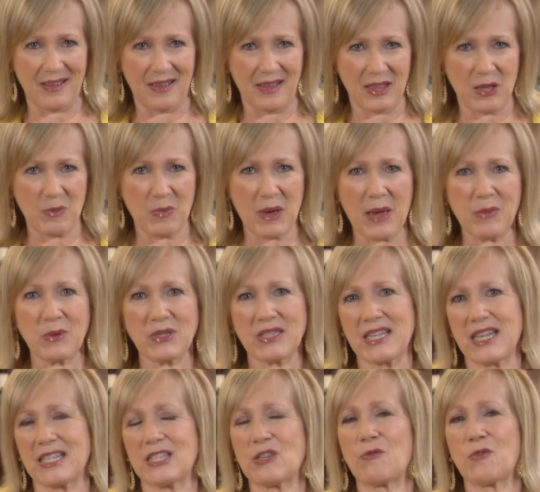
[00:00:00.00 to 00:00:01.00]
The Bible
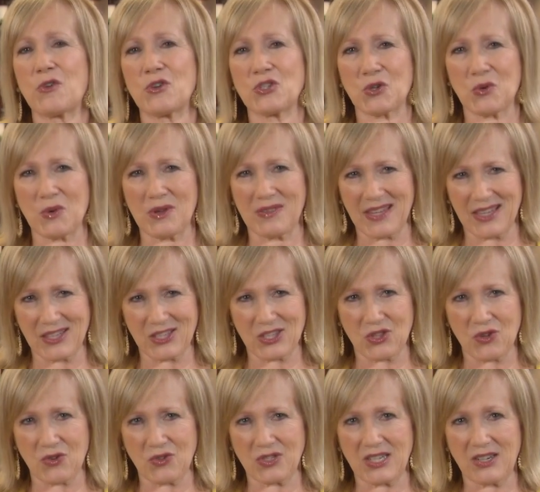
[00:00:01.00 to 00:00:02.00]
says in 1 Corinthians
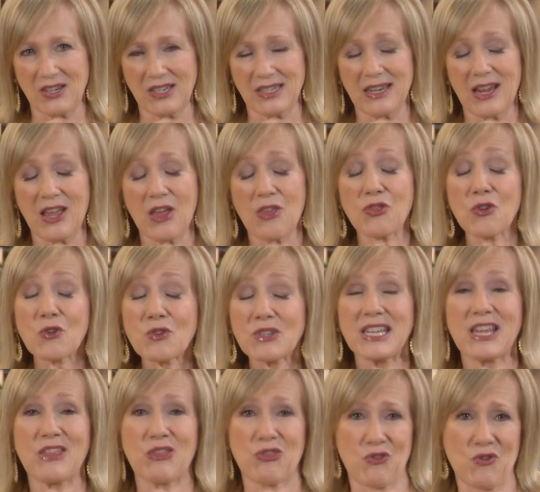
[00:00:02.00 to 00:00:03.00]

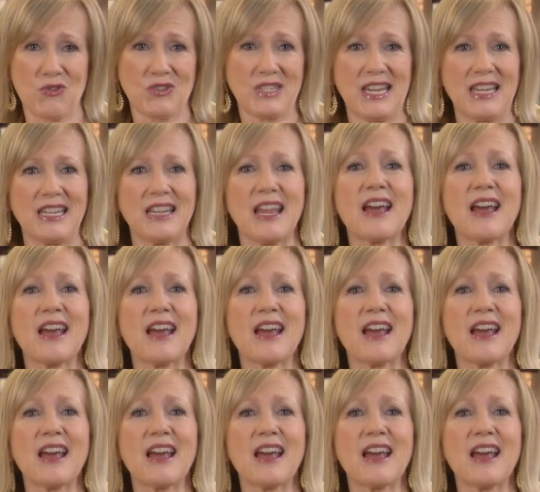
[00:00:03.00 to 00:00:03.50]
13:13,